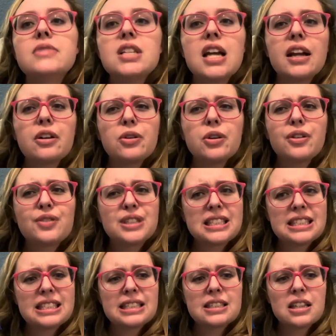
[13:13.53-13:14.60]
I don't know if it's
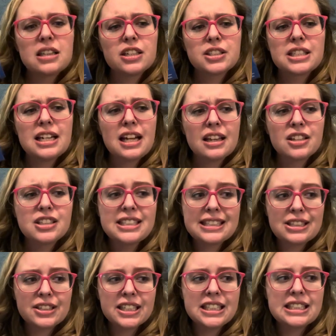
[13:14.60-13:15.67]
this, there's another
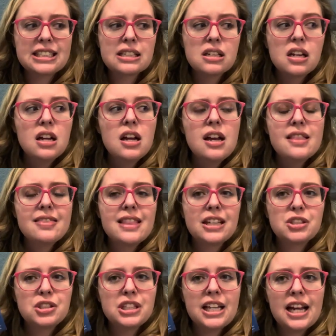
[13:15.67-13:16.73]
series
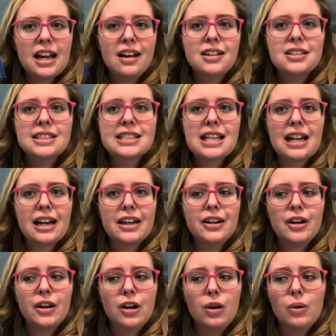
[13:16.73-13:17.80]
that she has that I
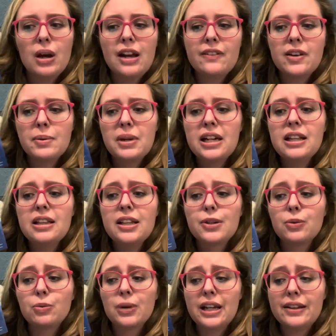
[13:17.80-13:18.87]
know everybody like
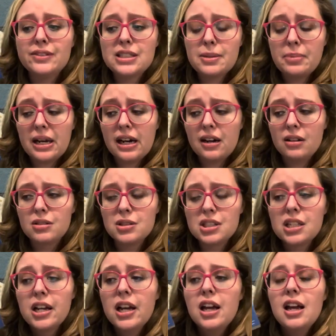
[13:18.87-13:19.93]
raves about.
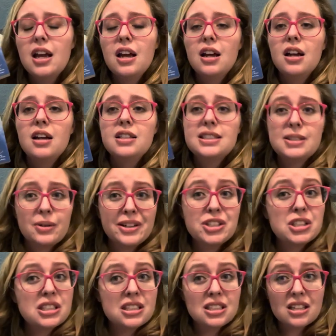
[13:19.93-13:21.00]
So I
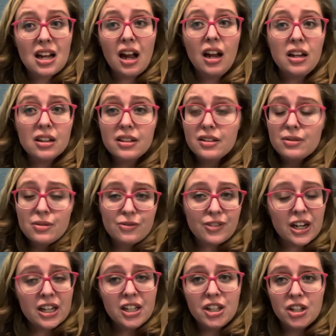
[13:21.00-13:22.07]
just, I
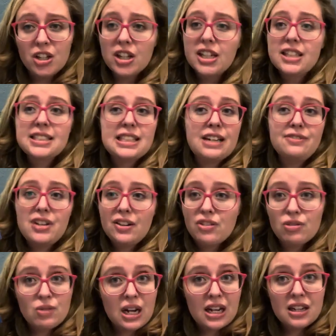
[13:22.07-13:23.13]
very curious. I've never
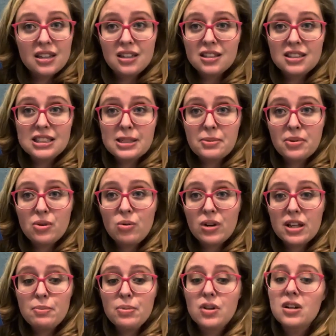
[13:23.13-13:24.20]
read an Elizabeth
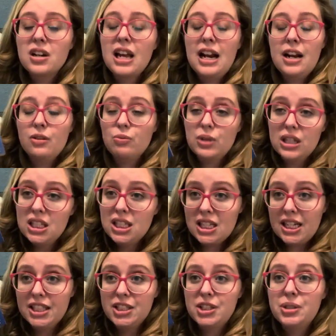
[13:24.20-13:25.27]
Hoyt book and I really
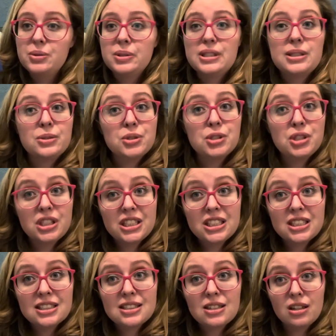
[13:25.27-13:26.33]
like to. So she
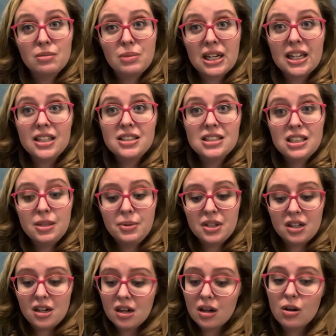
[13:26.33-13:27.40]
is on my
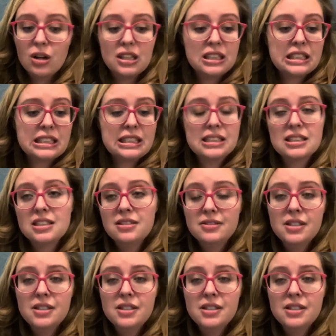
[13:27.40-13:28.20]
TBR, at least